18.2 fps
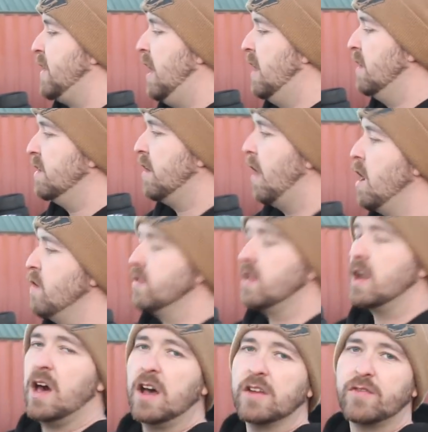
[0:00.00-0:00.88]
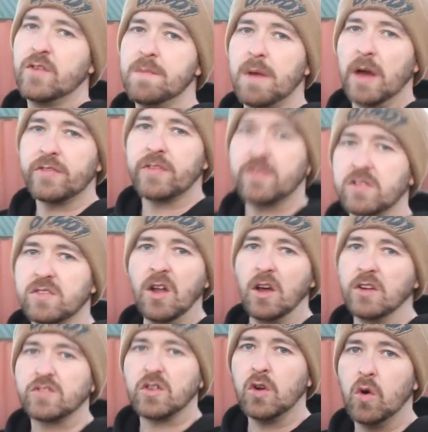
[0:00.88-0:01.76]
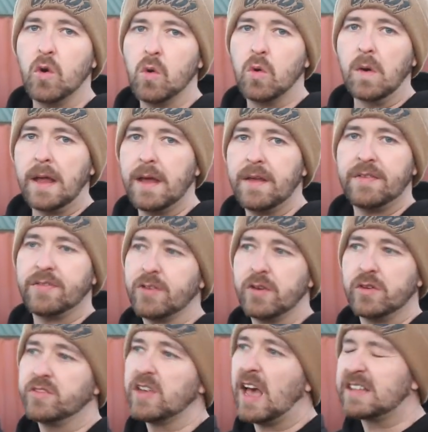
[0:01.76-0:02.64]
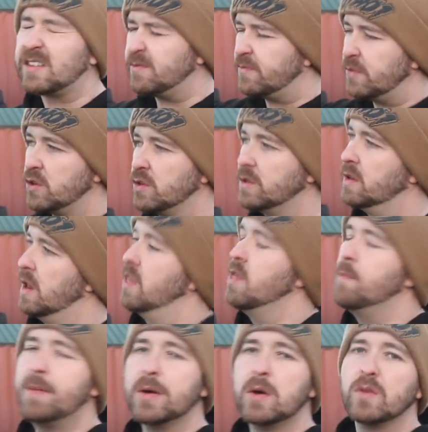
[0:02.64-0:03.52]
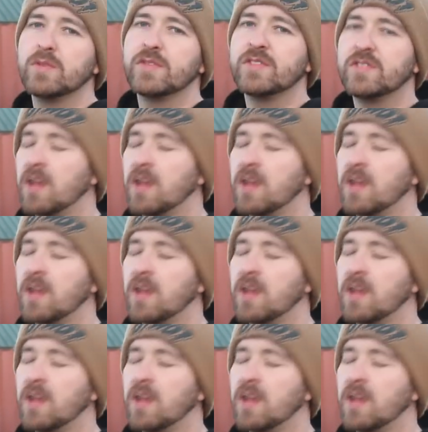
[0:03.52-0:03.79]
Over the last few months, I've just lost all enthusiasm for doing like the builds and